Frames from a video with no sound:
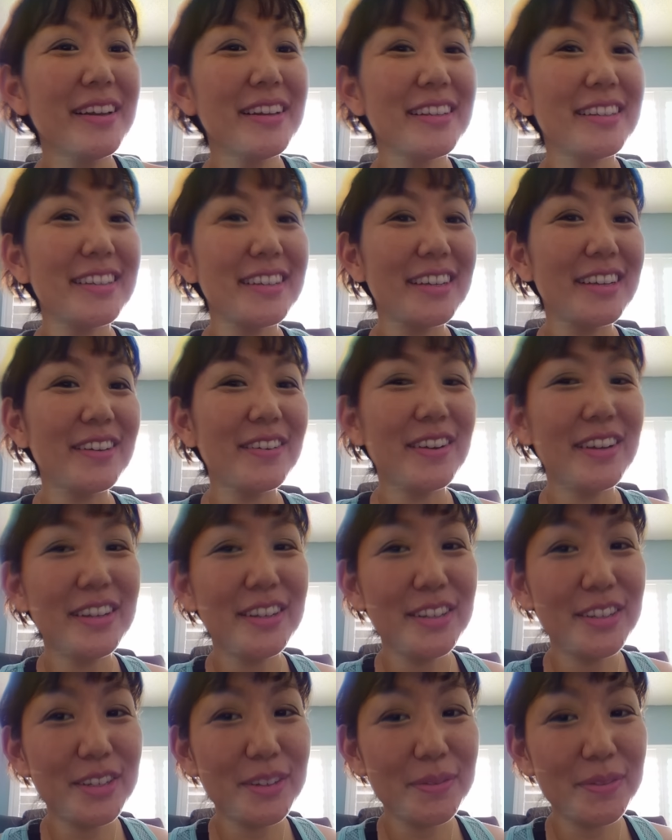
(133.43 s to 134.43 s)
So you
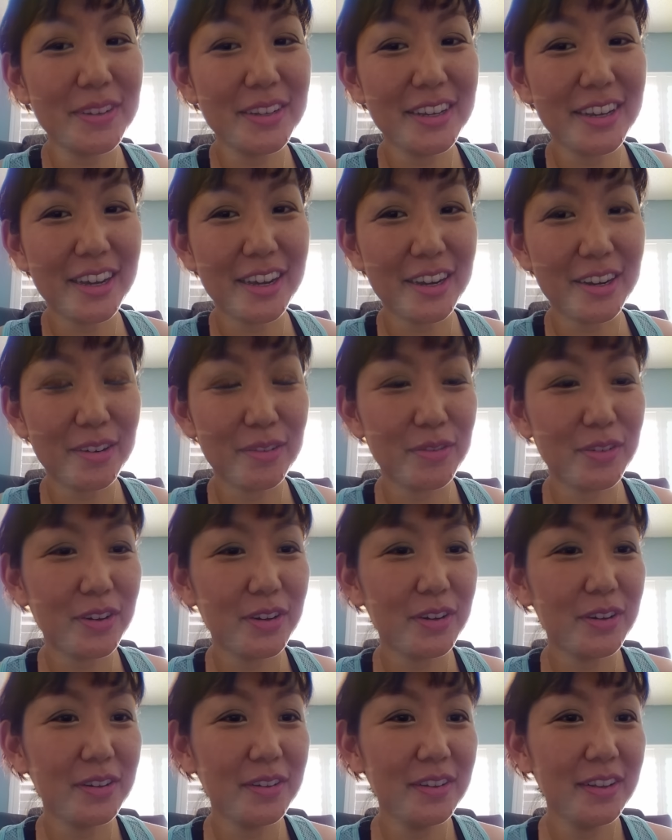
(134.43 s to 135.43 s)
want to be
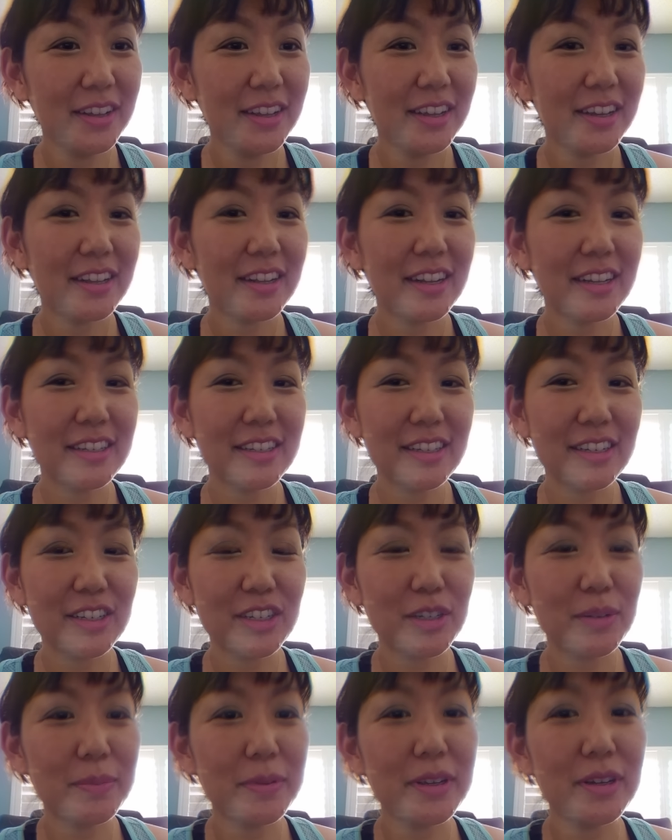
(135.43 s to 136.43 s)
careful. I'm not saying
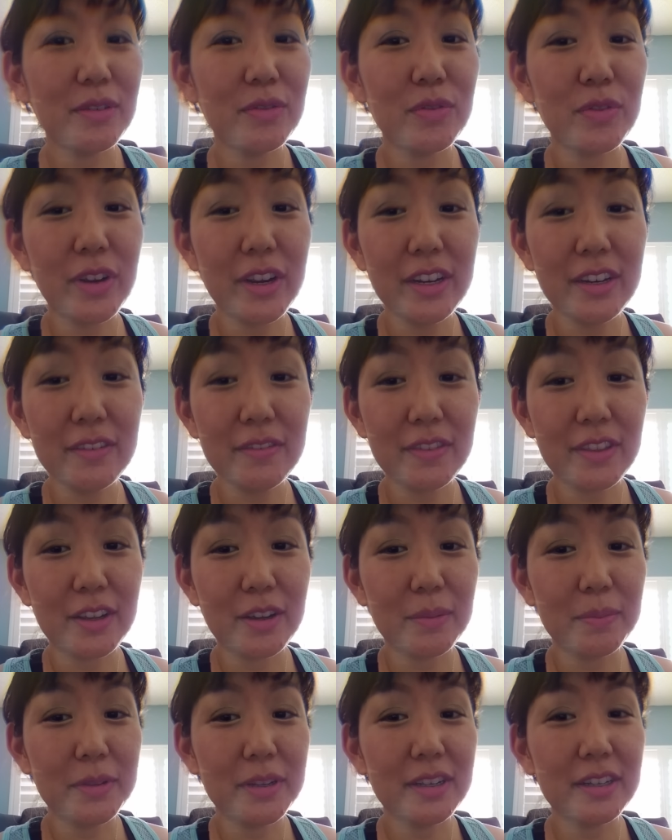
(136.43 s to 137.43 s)
to be afraid of
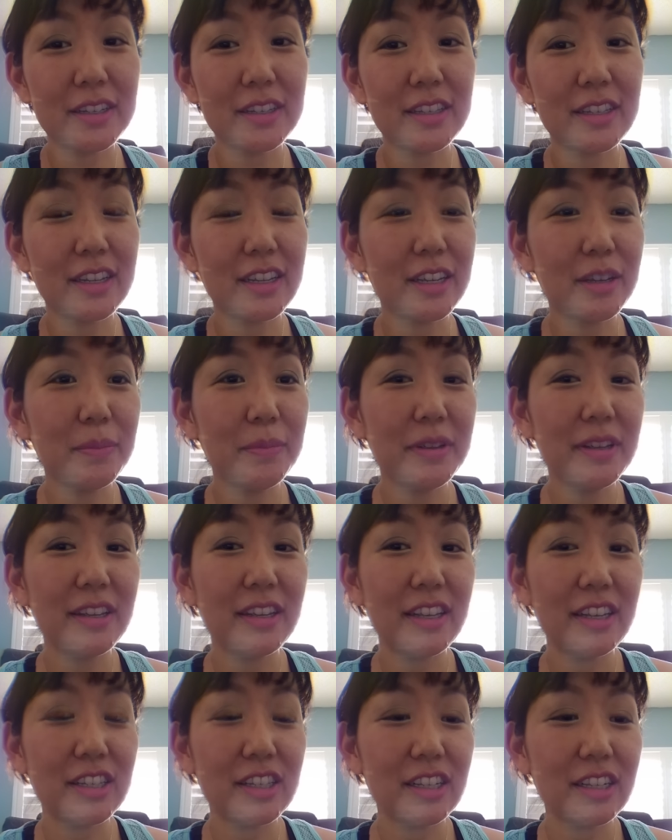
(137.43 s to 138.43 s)
them, because they can be
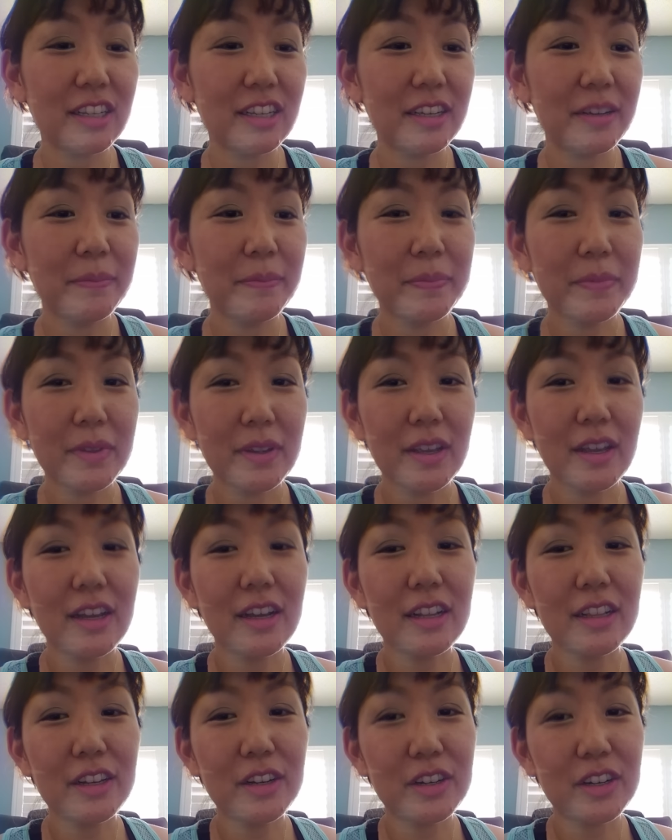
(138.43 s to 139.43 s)
easily
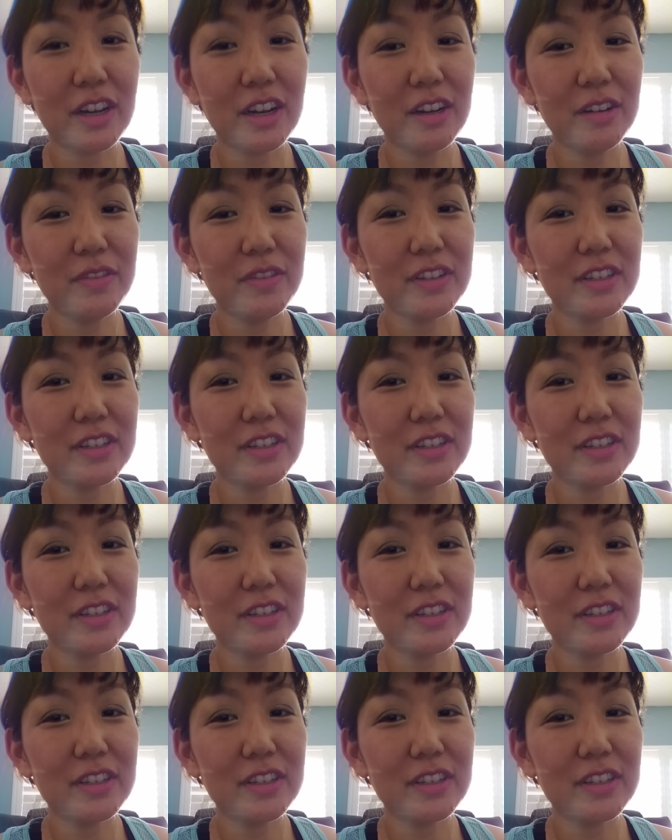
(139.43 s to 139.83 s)
cleared off.